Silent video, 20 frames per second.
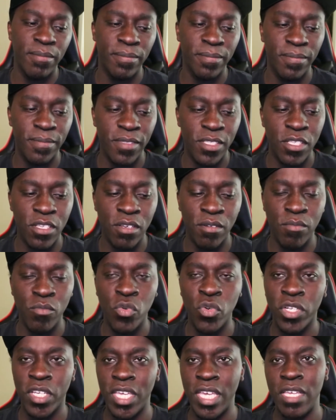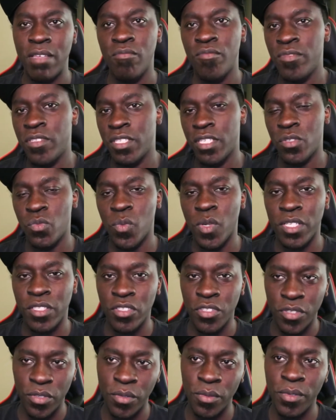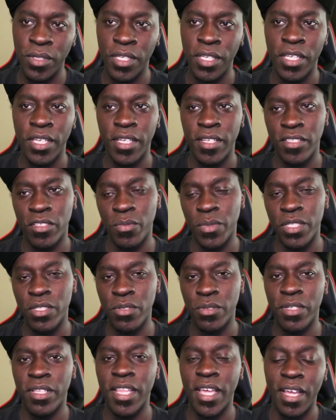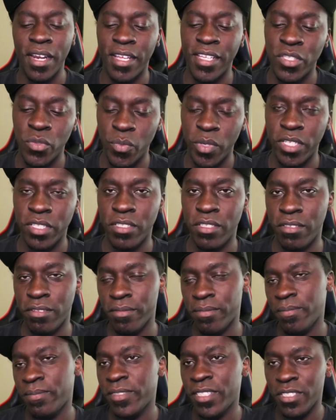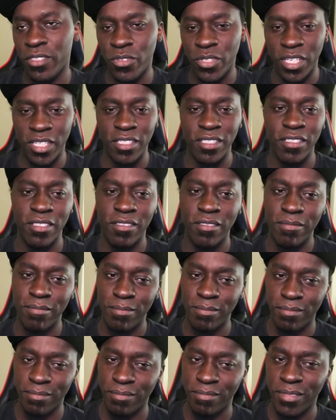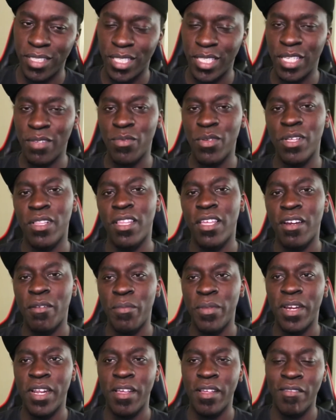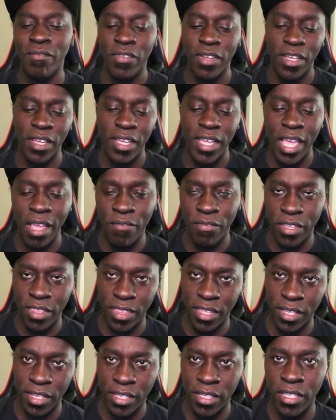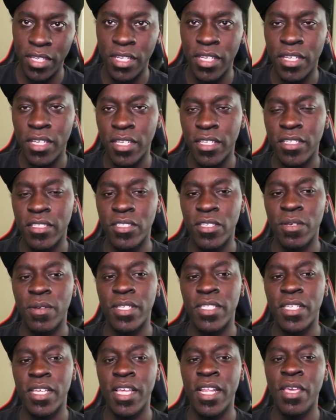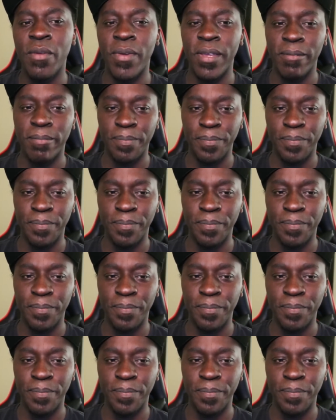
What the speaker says: so more games as well too. So we're doing that as well too. Just trying to give you a little bit of everything. So anyway,